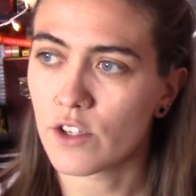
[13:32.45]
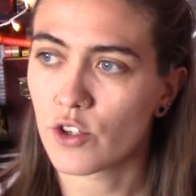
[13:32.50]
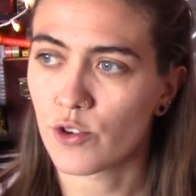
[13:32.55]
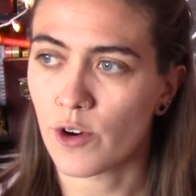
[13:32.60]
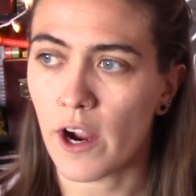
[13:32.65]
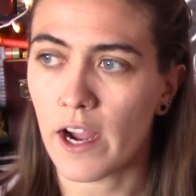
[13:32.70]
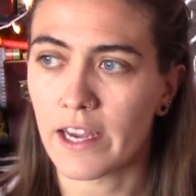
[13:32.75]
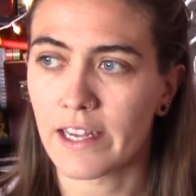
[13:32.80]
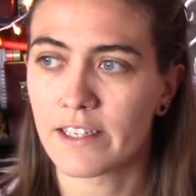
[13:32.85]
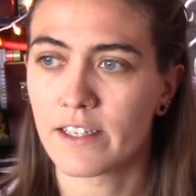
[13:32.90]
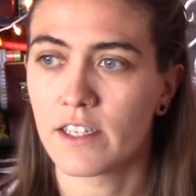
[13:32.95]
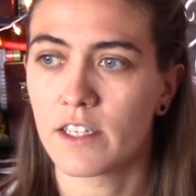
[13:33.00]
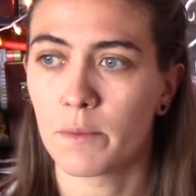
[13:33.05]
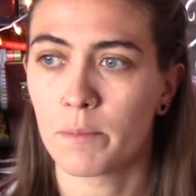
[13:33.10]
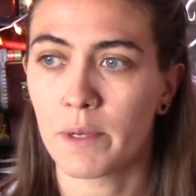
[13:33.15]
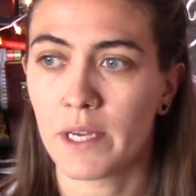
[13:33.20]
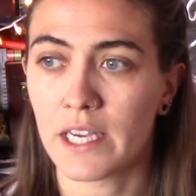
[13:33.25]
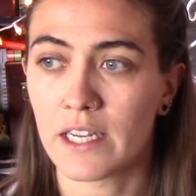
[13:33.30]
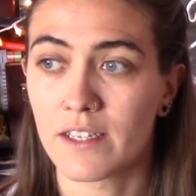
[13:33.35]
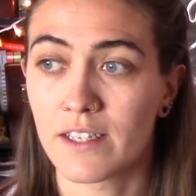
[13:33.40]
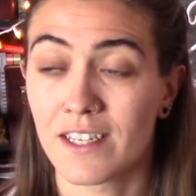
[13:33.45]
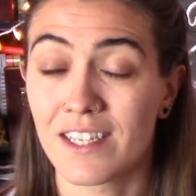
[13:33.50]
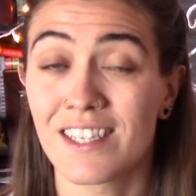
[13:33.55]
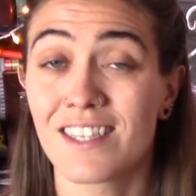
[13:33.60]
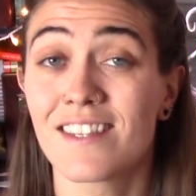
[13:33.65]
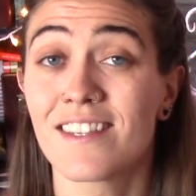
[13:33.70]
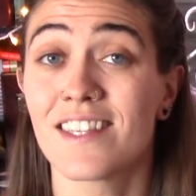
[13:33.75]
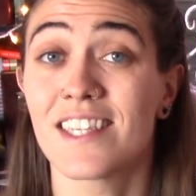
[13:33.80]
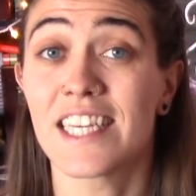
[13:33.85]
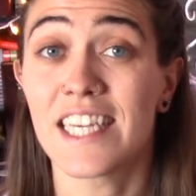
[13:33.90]
trying to depict
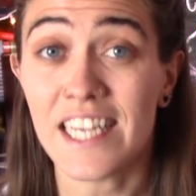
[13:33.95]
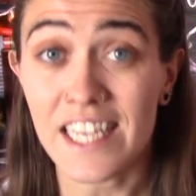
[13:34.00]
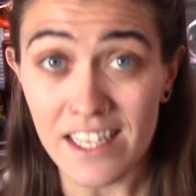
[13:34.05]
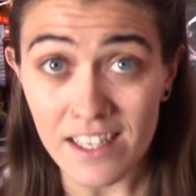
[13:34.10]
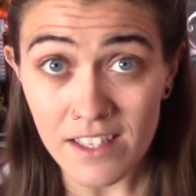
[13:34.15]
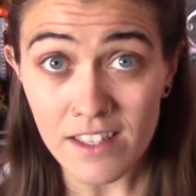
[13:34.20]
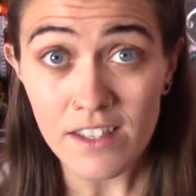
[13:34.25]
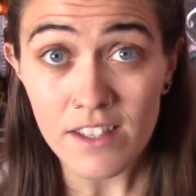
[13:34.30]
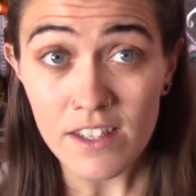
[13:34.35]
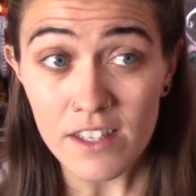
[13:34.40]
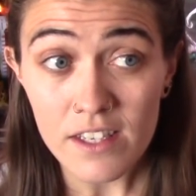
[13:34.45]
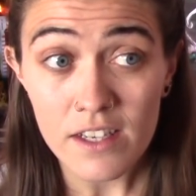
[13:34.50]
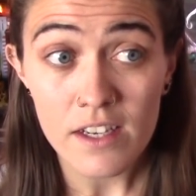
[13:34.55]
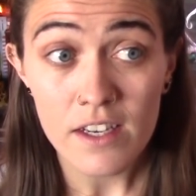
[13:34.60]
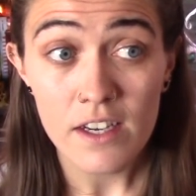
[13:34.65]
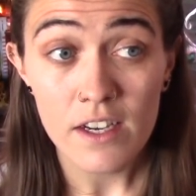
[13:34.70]
scenes